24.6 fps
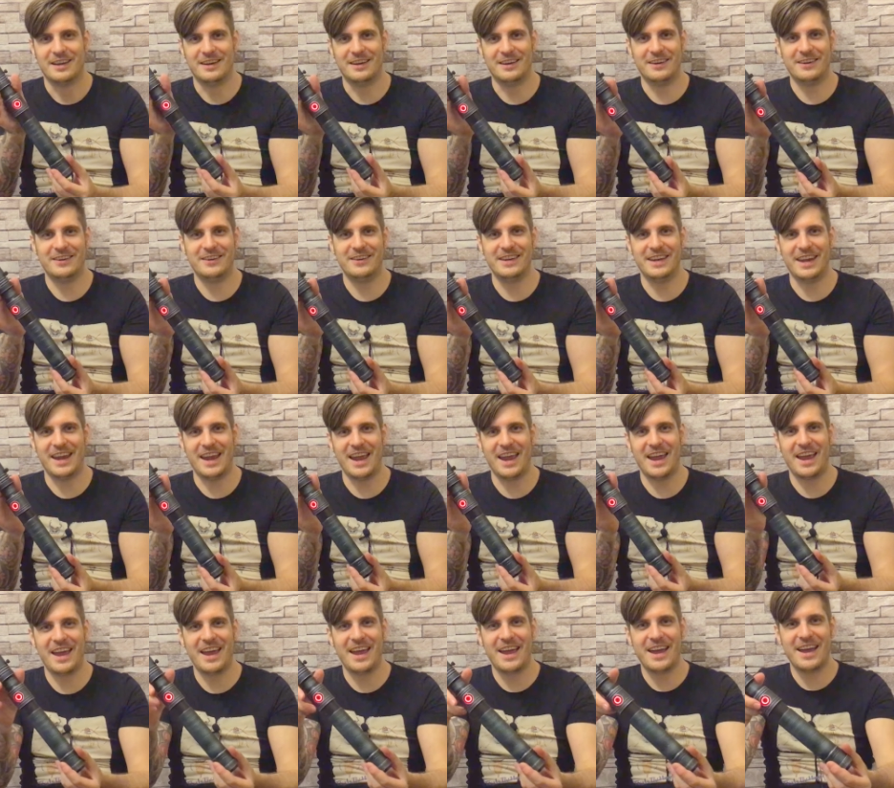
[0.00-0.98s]
Oh
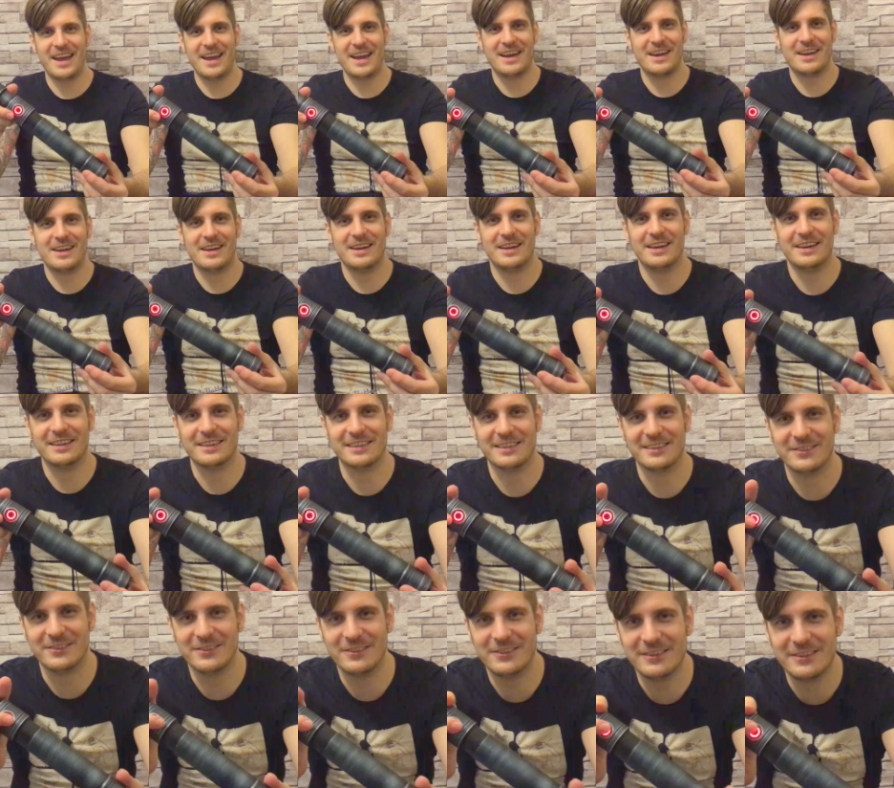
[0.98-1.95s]
yeah!
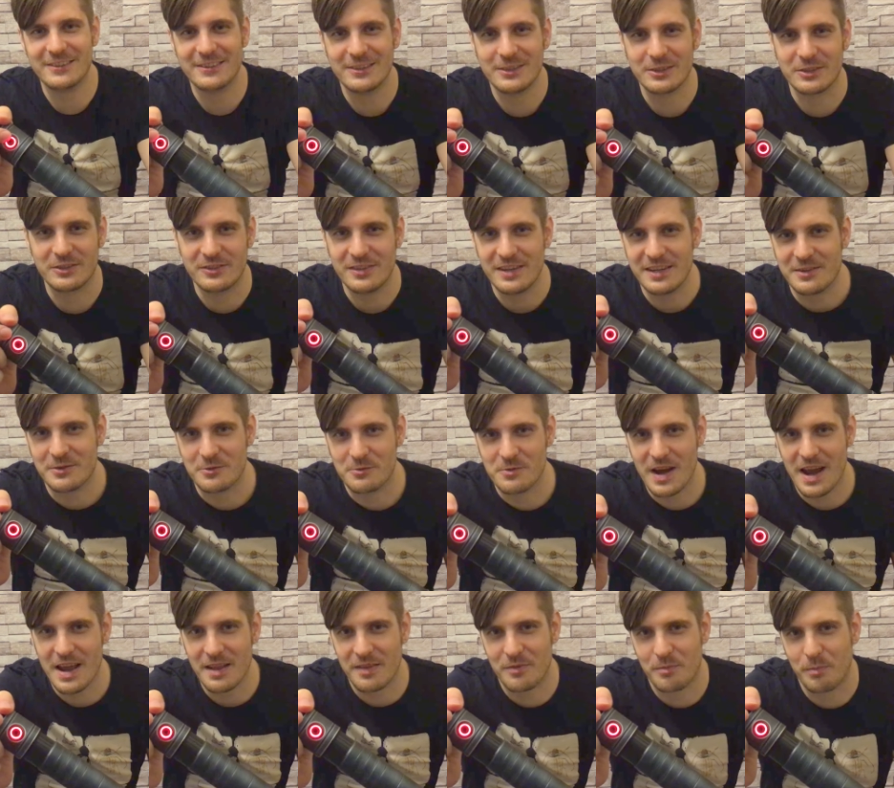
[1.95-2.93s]
Ooh, sit
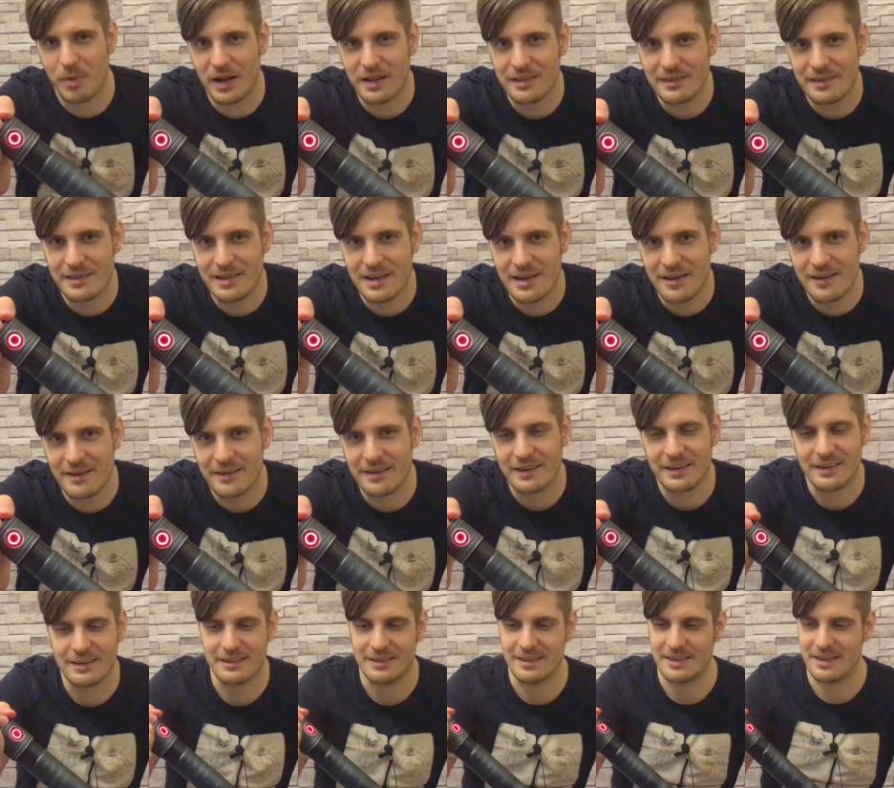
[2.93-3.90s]
red button here.
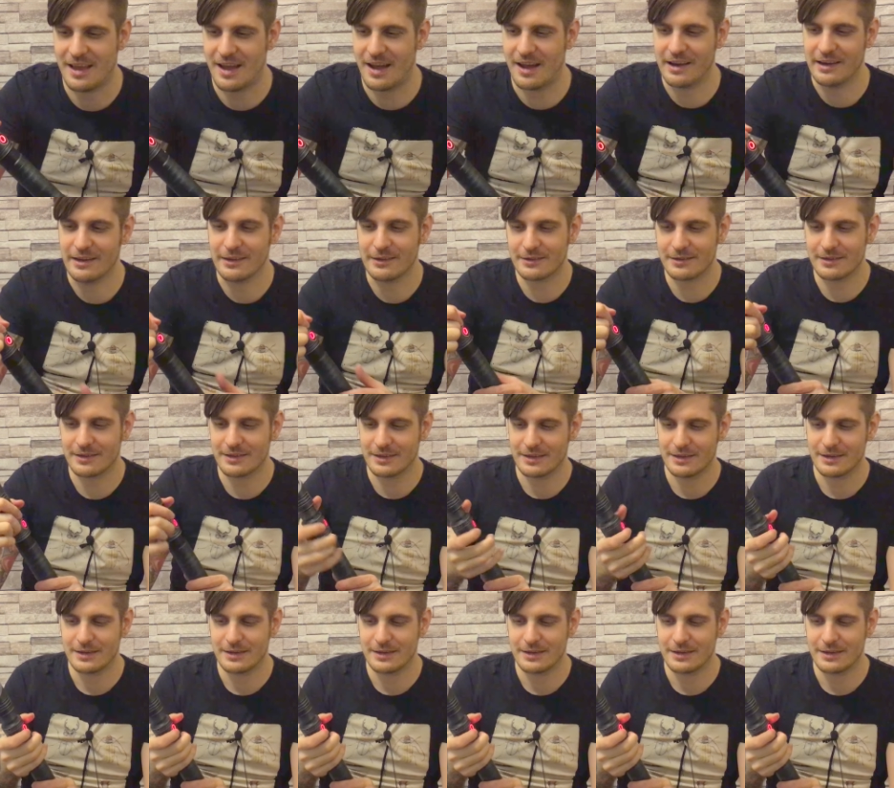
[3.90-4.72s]
Nice.